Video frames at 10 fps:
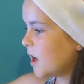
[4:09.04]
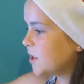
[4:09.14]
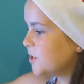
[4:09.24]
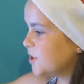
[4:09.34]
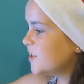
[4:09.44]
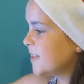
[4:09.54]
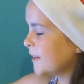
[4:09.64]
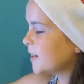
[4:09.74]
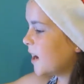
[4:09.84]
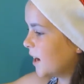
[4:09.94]
Do you
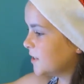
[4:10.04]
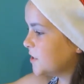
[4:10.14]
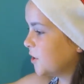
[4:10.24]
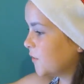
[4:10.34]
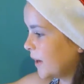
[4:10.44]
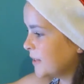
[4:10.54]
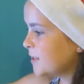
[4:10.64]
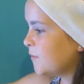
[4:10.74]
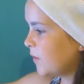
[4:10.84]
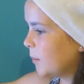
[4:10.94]
send cards to your friends
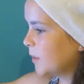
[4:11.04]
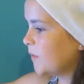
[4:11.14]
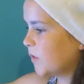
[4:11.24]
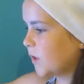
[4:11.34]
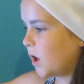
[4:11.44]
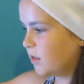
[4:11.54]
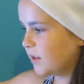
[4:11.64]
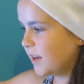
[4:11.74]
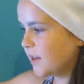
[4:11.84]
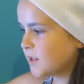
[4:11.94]
and family for the
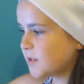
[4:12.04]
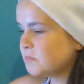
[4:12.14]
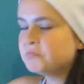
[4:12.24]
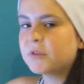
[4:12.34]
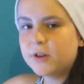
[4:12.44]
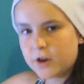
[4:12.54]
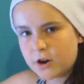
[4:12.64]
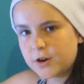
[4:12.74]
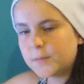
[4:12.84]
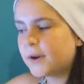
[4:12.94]
holidays?
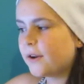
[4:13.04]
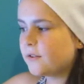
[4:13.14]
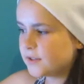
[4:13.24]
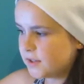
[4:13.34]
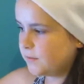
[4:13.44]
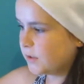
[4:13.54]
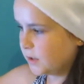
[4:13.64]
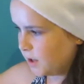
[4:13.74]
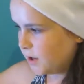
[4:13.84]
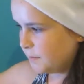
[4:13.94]
No, but I receive a
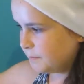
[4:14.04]
lot.